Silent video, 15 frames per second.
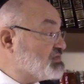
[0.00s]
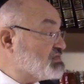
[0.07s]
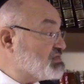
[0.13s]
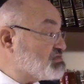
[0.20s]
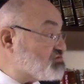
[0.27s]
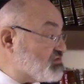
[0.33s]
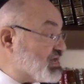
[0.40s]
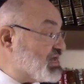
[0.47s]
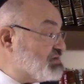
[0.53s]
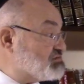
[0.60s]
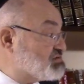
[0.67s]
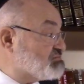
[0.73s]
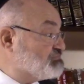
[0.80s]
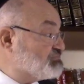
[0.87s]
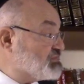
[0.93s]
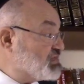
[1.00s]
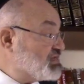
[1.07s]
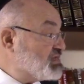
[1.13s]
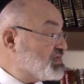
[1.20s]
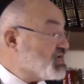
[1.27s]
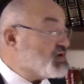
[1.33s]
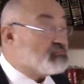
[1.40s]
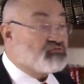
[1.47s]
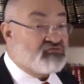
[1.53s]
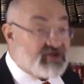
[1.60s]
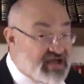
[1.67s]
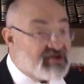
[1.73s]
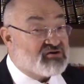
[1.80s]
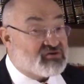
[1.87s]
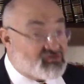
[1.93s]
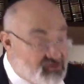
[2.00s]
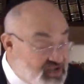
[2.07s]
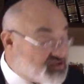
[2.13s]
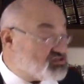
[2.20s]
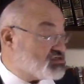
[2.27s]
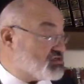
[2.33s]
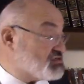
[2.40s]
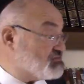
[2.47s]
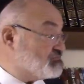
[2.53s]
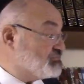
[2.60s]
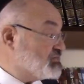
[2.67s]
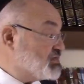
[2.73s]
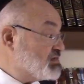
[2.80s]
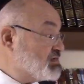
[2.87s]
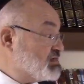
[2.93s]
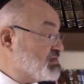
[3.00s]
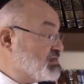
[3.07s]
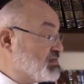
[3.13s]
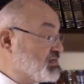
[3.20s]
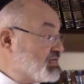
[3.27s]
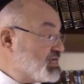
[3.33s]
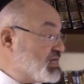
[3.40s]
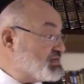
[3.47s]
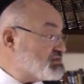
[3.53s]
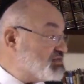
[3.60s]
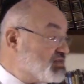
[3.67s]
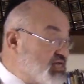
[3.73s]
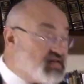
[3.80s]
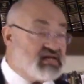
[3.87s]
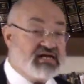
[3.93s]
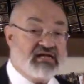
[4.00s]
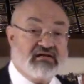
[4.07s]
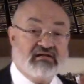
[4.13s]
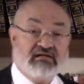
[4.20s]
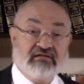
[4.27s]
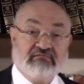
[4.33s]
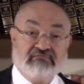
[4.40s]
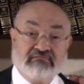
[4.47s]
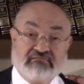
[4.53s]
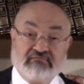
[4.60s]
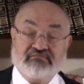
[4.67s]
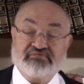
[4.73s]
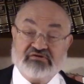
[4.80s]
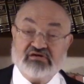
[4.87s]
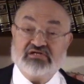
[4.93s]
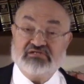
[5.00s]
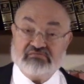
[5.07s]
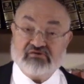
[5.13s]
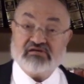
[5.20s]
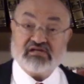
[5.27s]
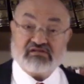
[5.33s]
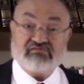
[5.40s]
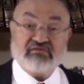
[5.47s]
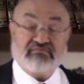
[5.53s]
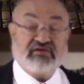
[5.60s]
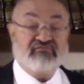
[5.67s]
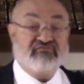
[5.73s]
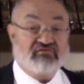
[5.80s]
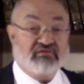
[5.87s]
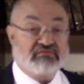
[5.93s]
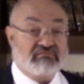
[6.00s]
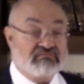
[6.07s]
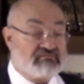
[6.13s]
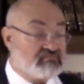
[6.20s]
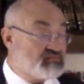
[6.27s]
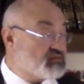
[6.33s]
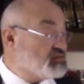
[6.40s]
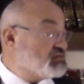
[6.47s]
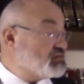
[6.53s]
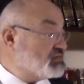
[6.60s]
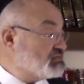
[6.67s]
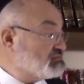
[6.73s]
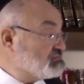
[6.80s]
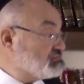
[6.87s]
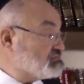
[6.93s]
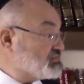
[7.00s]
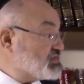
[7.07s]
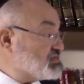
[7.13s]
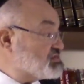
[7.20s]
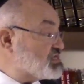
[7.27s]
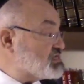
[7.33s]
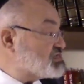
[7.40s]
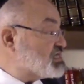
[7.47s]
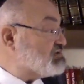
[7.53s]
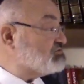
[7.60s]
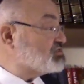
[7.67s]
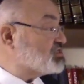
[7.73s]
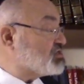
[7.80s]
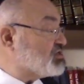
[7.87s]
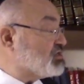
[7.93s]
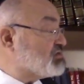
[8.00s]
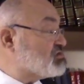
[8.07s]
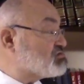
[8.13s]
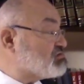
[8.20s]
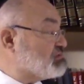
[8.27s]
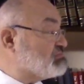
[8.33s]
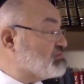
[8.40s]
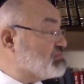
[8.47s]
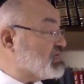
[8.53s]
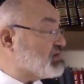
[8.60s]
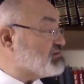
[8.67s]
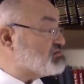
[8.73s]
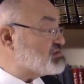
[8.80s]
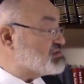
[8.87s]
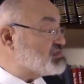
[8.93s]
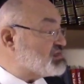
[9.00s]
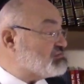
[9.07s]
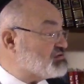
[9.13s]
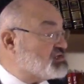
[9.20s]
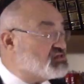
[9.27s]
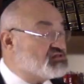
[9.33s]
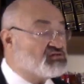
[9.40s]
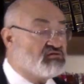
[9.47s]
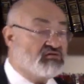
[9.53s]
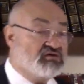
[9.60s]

describes a prayer crisis as leading to the Shemona Esrei being formed. He says, Kivin Shagol Yisrael b'Nebuchadnezzar Nebuchadnezzar